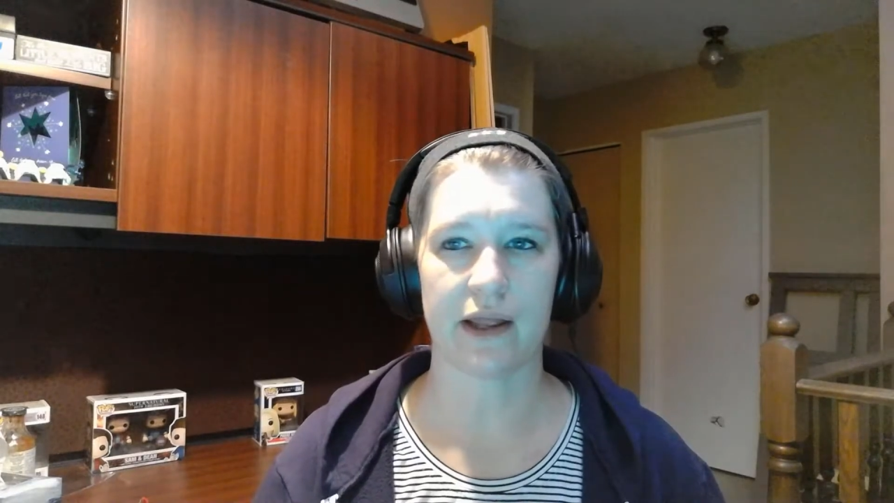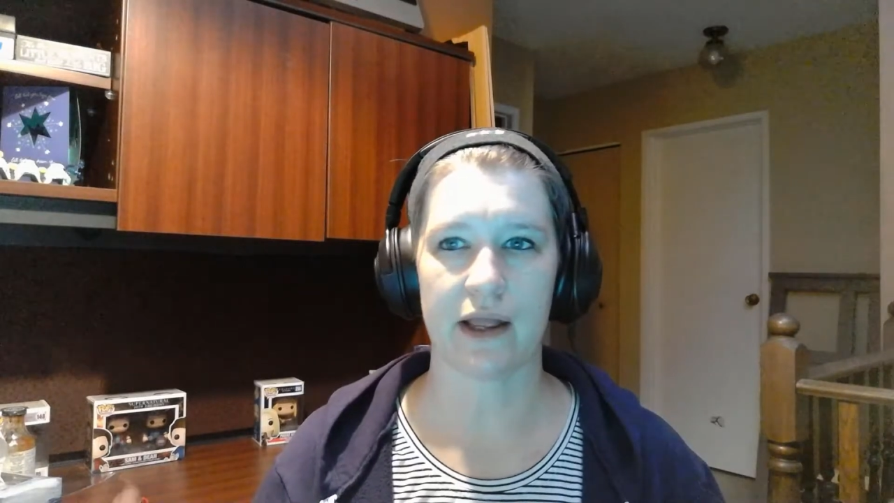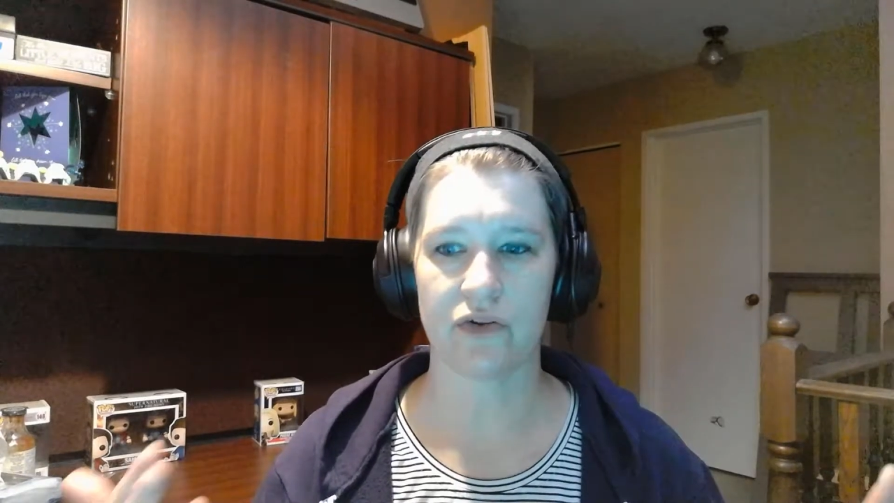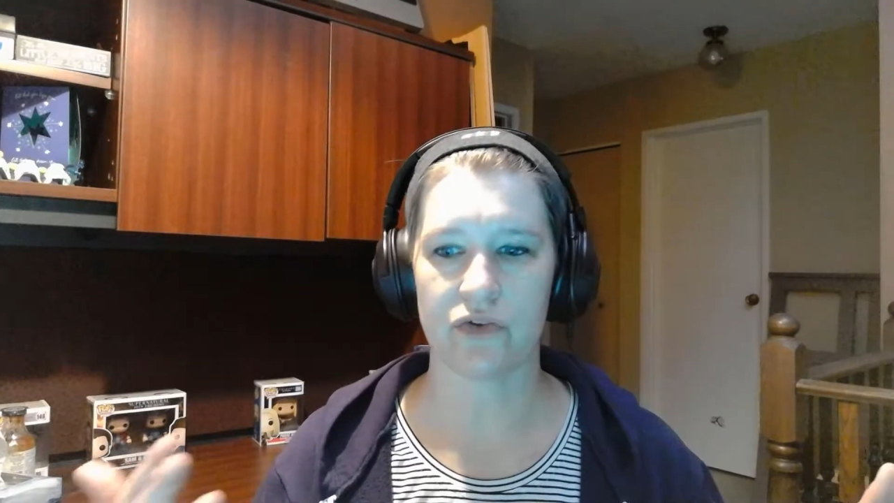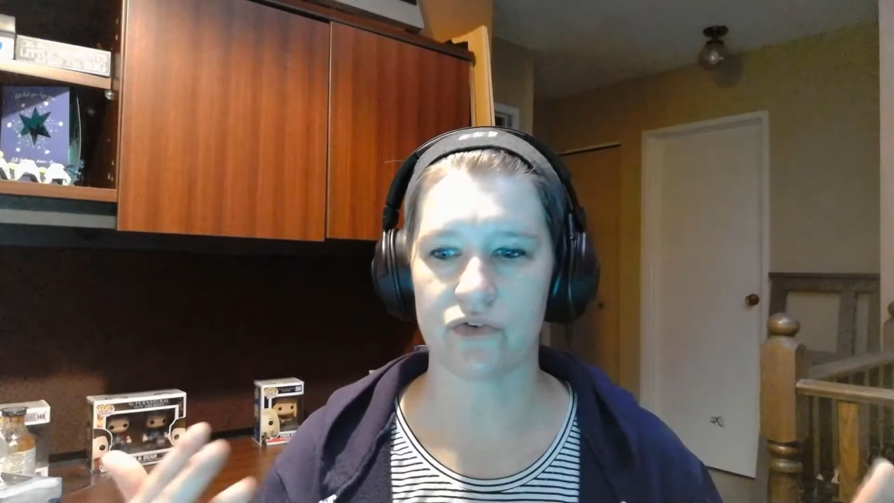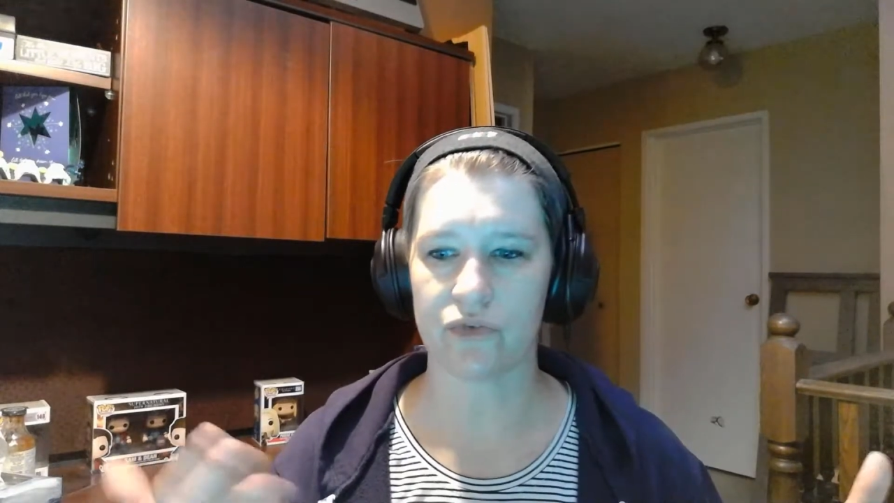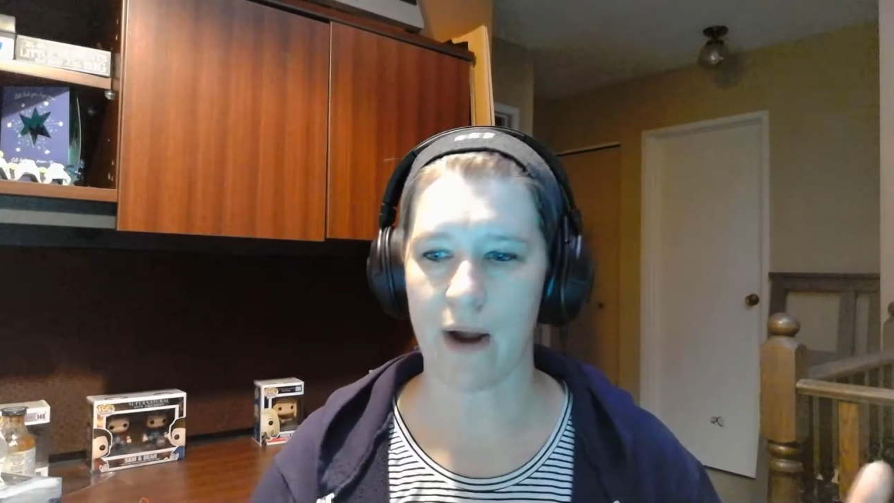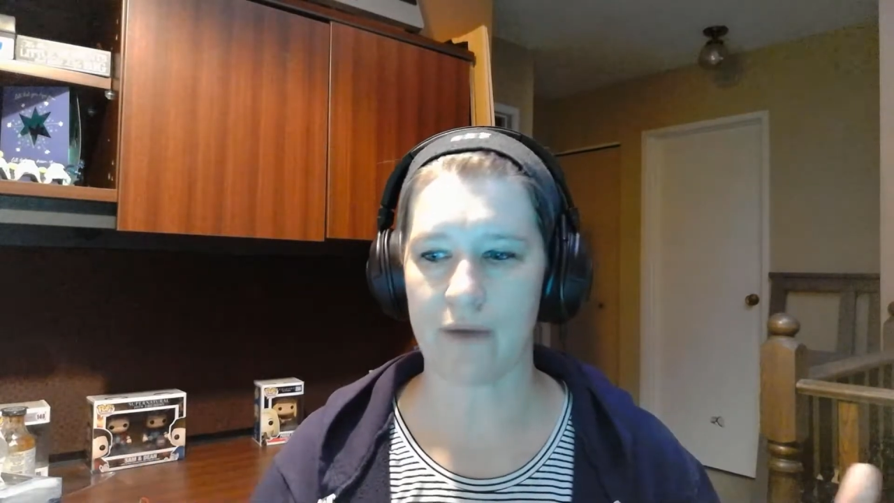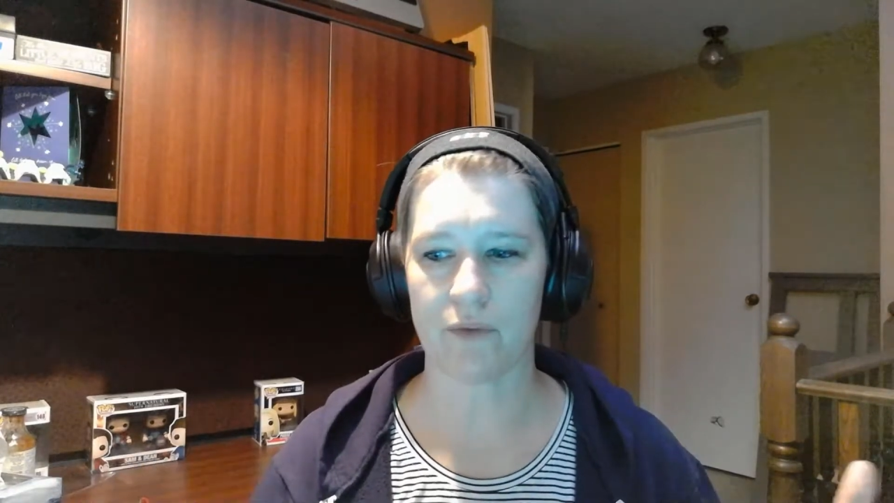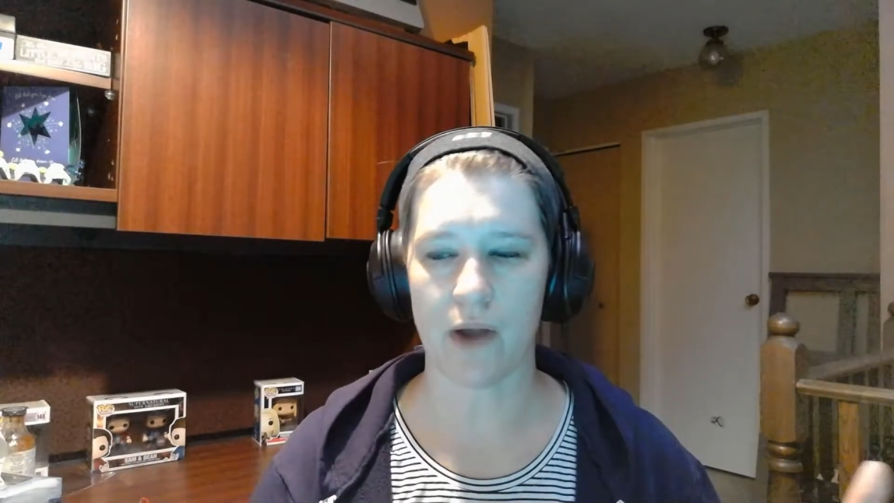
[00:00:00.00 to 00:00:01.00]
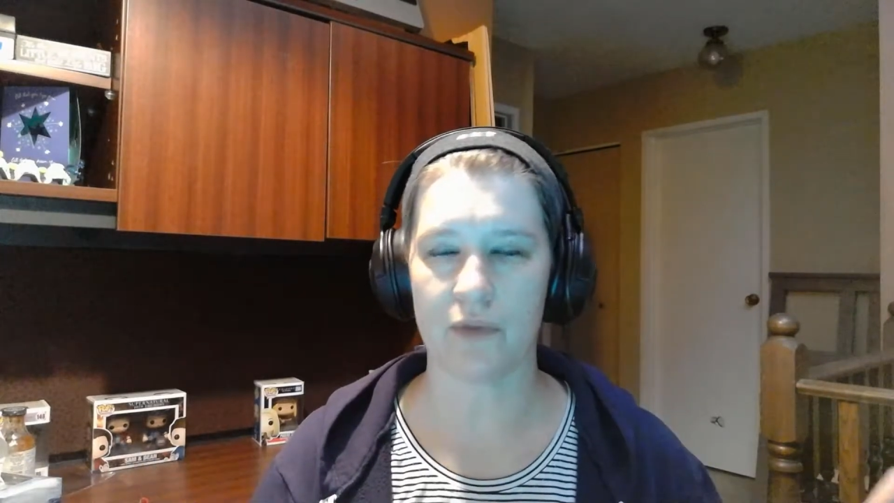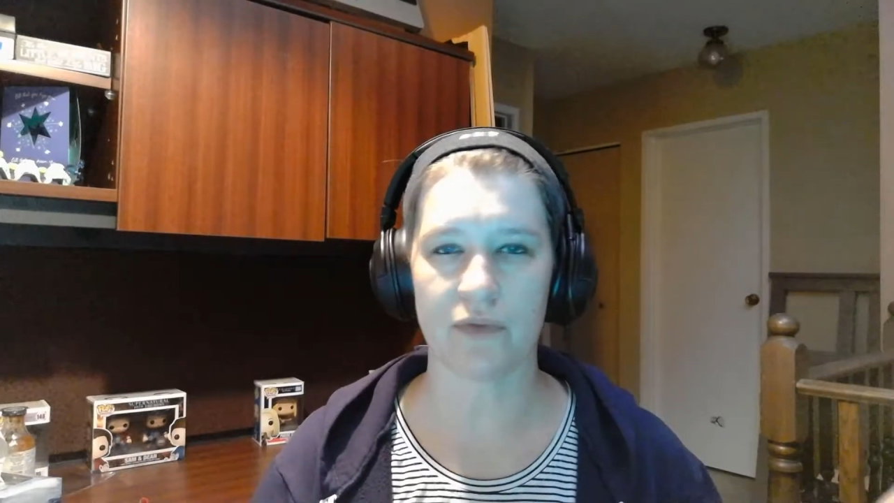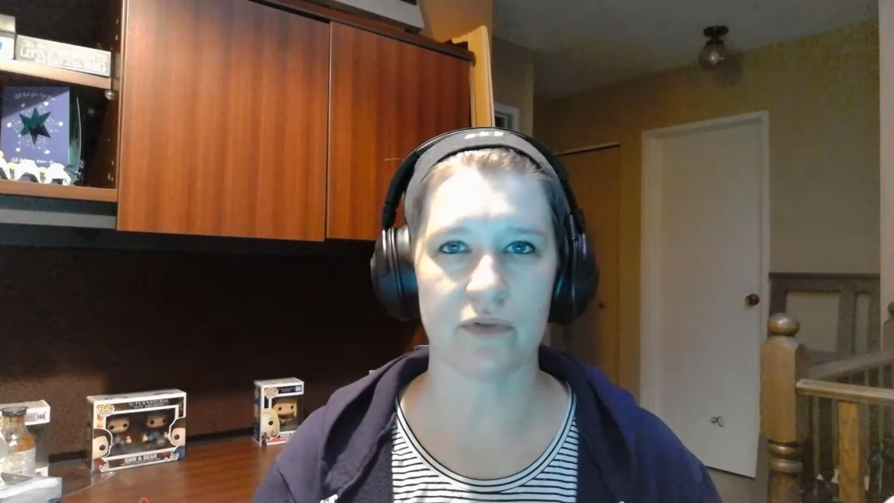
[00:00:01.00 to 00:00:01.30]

and drive around